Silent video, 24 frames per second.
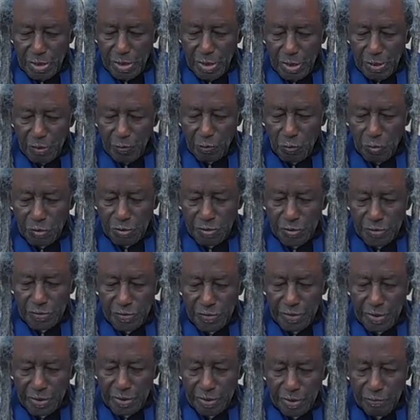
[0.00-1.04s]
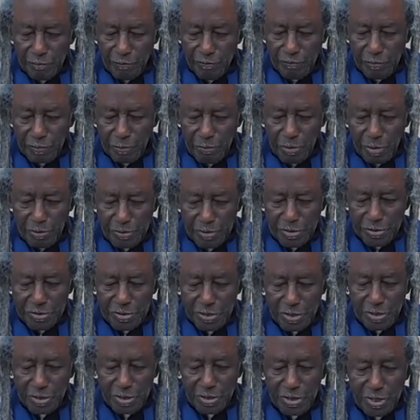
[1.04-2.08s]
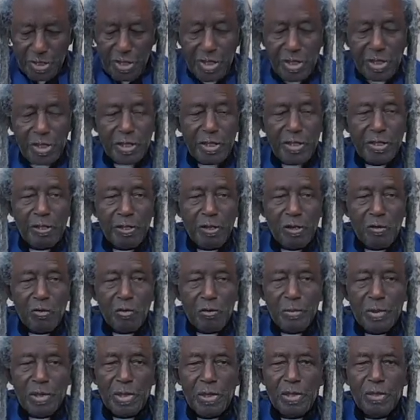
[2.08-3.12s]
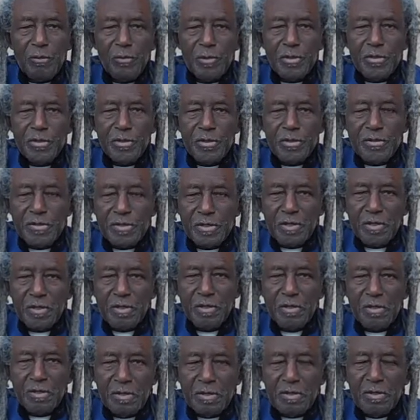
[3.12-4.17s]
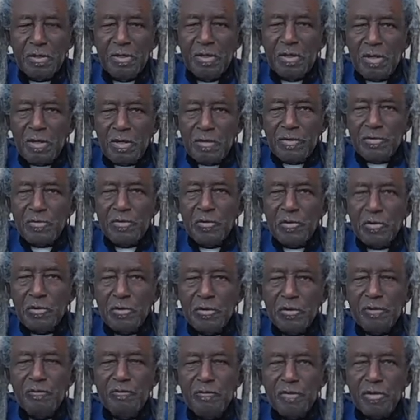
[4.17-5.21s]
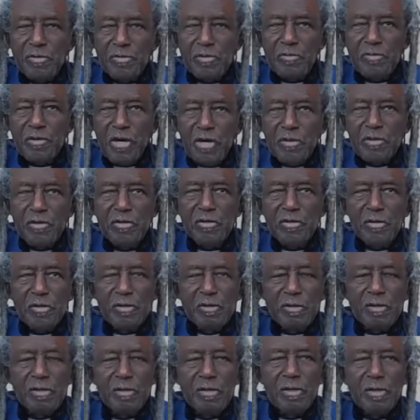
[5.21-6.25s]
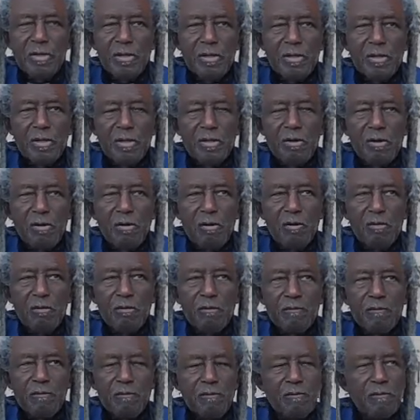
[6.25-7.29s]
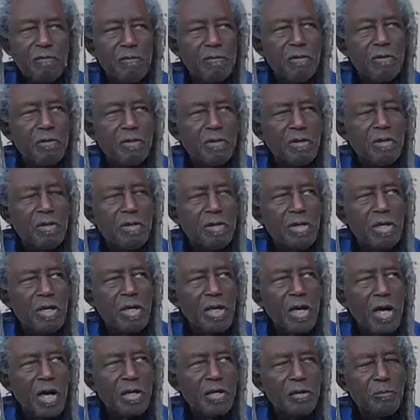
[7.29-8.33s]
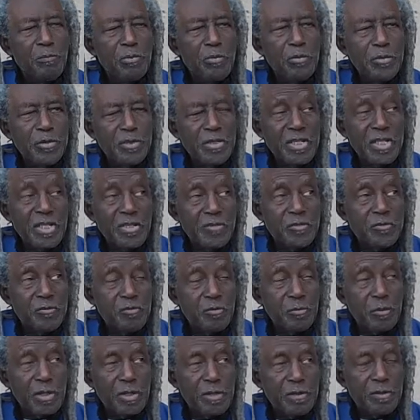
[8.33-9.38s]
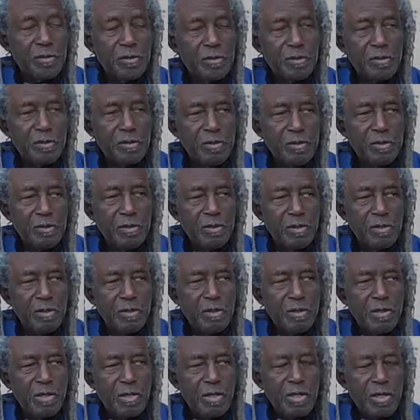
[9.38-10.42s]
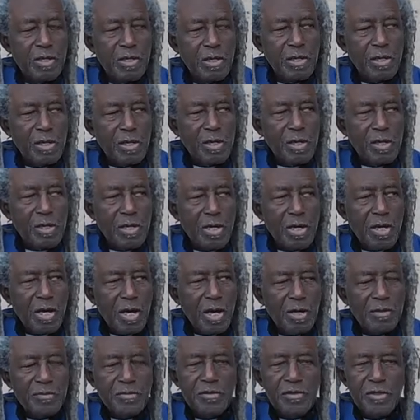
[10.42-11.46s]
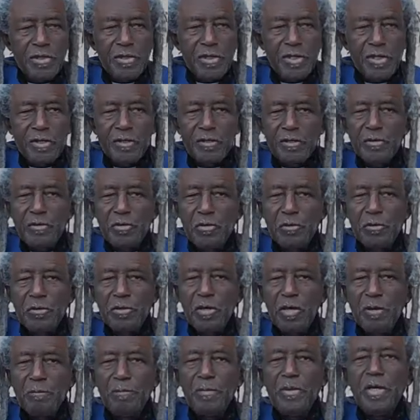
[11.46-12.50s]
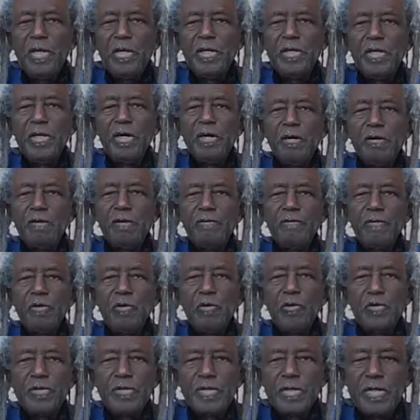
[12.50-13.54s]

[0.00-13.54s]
I want to thank him for publishing Day Clean Global, which is a sort of resurrection of an important instrument in the anti-dictatorial media of those